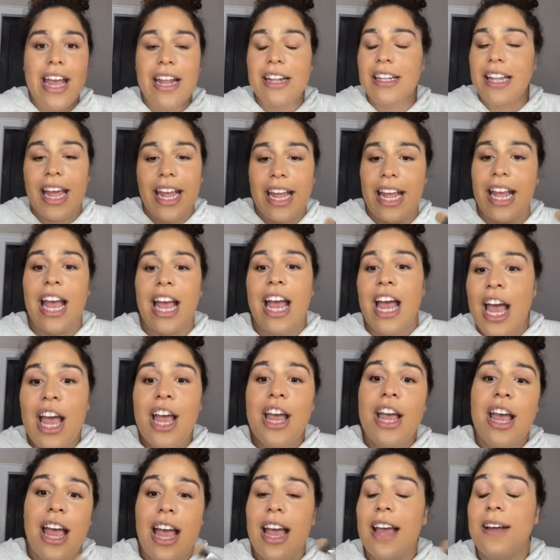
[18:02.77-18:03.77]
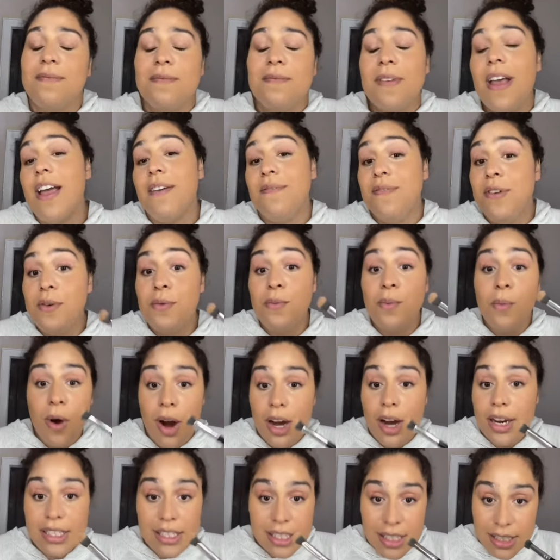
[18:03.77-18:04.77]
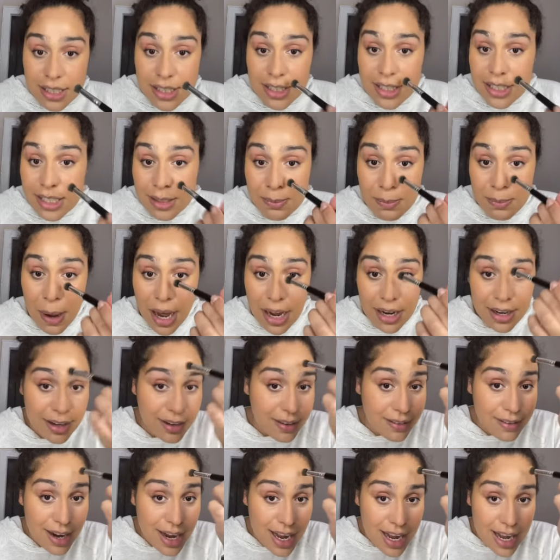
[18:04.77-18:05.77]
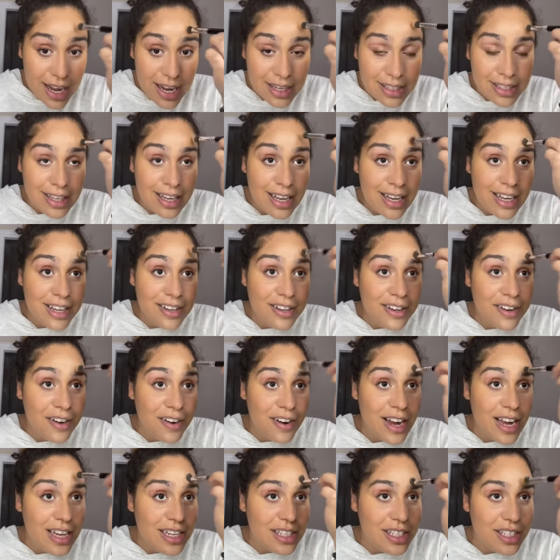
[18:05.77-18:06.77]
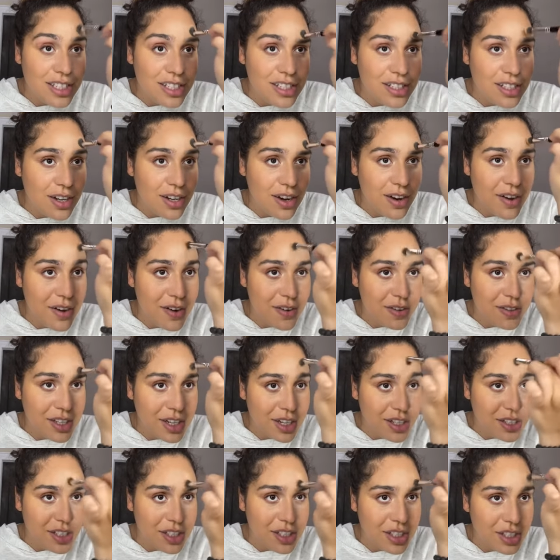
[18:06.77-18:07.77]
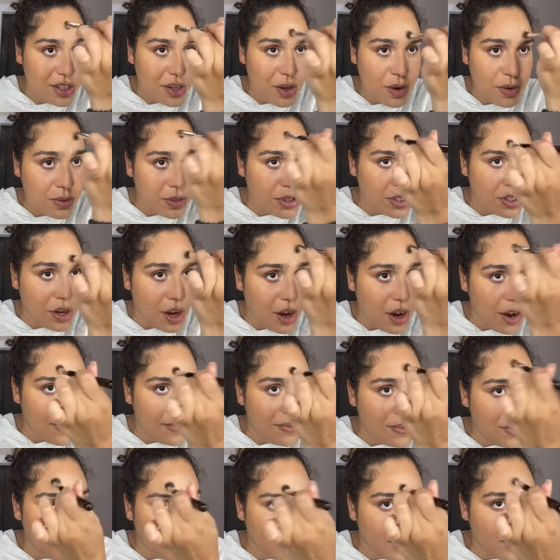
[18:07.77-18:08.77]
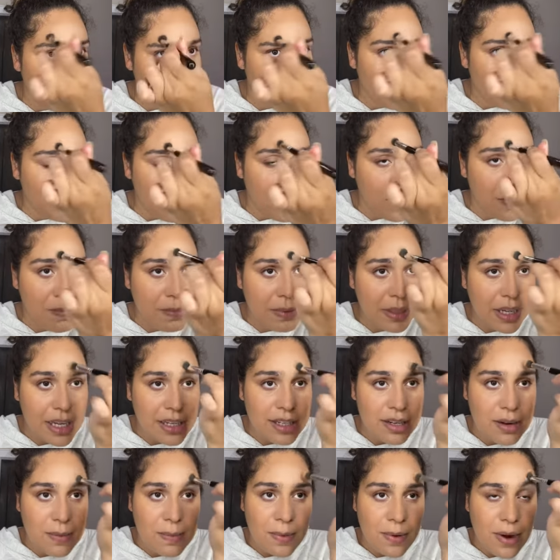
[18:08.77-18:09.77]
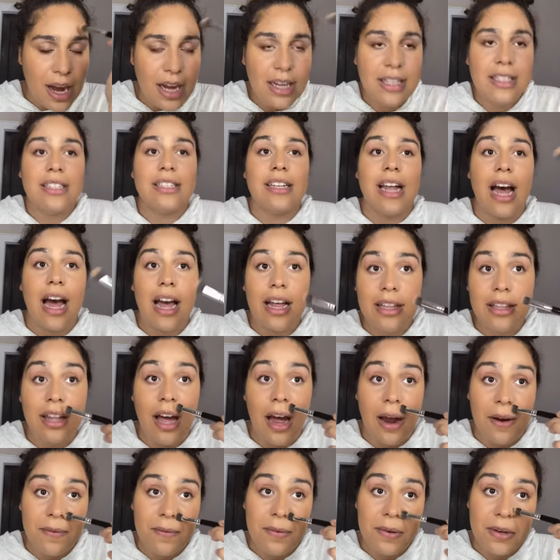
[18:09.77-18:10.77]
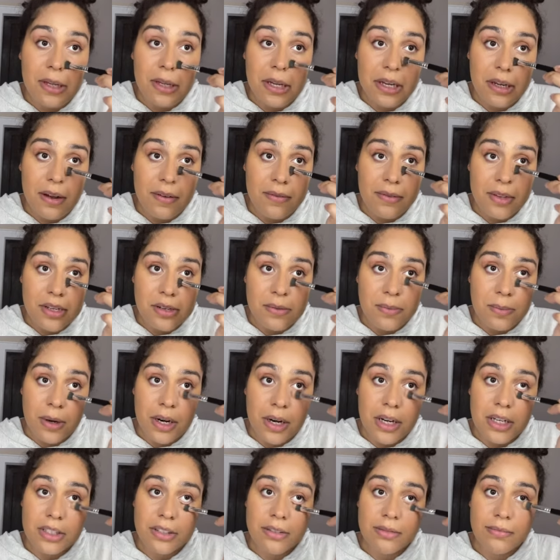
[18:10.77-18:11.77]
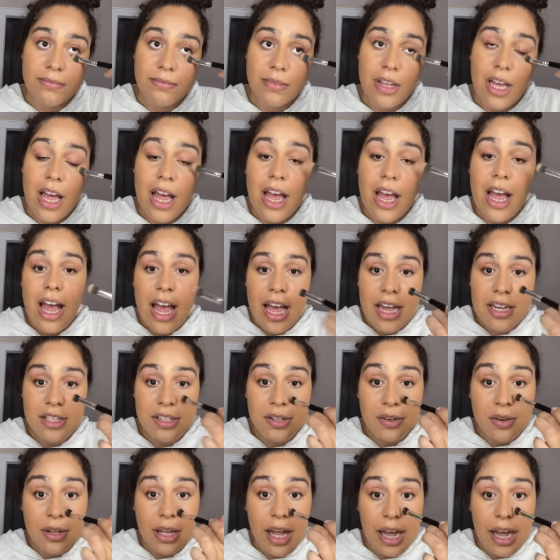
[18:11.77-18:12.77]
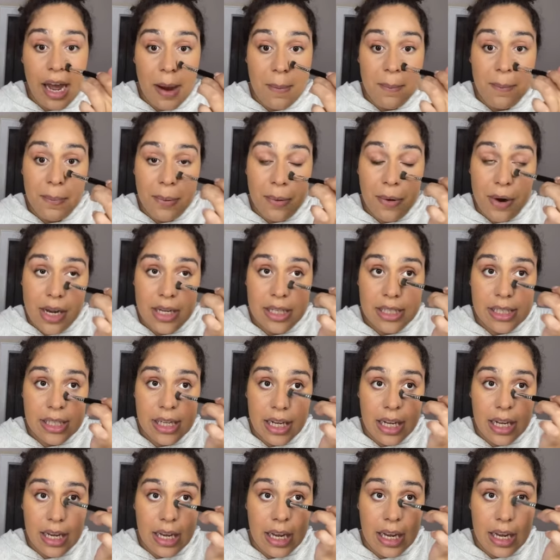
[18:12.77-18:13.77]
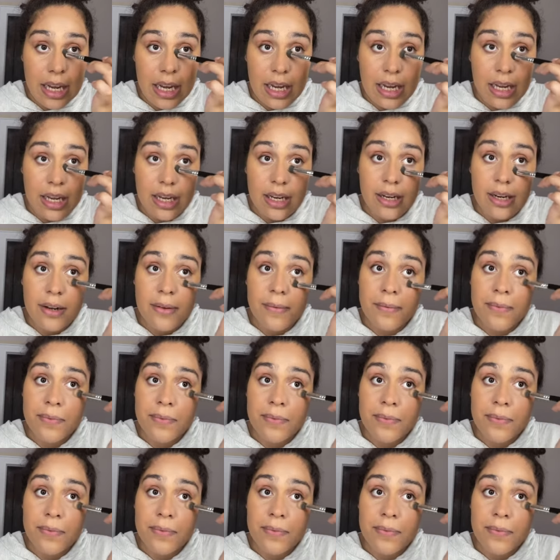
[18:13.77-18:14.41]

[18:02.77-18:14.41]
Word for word: Like, if you wanted to just spot correct, you know, it's so they're so soft, they're so blendable. I just, I, I really love this brush, and so like I'm pressing in,